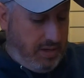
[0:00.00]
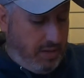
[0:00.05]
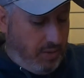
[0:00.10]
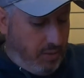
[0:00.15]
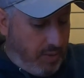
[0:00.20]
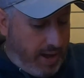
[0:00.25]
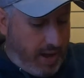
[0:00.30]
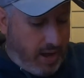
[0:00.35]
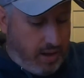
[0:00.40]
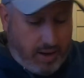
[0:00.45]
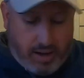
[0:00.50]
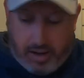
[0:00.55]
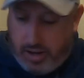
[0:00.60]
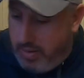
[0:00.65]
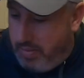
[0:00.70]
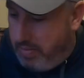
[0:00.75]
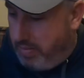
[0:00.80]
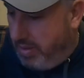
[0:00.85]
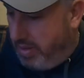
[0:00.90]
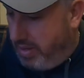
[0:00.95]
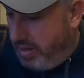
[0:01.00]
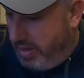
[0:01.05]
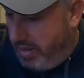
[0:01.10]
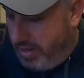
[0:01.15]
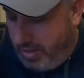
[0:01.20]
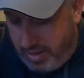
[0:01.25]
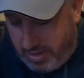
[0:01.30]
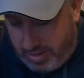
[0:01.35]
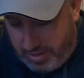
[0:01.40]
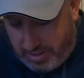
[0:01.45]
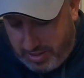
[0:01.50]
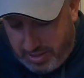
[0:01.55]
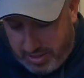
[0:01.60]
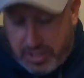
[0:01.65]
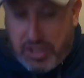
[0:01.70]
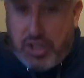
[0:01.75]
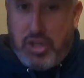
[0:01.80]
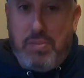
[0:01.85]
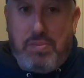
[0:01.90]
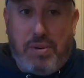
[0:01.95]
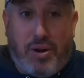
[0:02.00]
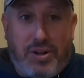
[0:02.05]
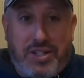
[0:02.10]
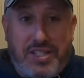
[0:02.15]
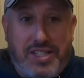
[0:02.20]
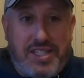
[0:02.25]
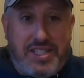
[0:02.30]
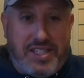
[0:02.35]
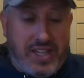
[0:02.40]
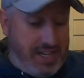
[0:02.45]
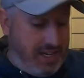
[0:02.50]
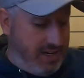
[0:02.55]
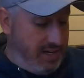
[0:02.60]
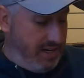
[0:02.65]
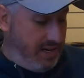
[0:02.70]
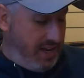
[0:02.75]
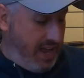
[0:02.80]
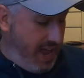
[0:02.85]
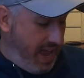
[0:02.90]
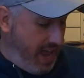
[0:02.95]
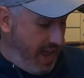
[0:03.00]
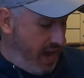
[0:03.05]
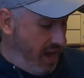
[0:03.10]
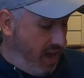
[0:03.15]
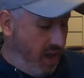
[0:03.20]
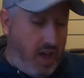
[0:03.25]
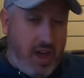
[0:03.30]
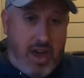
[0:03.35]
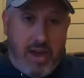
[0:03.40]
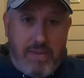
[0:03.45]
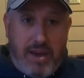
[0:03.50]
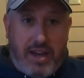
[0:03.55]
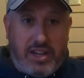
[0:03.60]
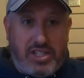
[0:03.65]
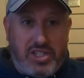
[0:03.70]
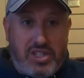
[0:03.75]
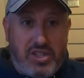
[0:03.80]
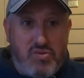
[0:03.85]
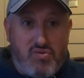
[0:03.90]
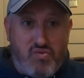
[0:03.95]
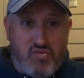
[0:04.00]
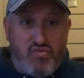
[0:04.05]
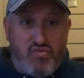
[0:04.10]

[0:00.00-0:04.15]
Wow, I'm 2 boxes in, and I'm actually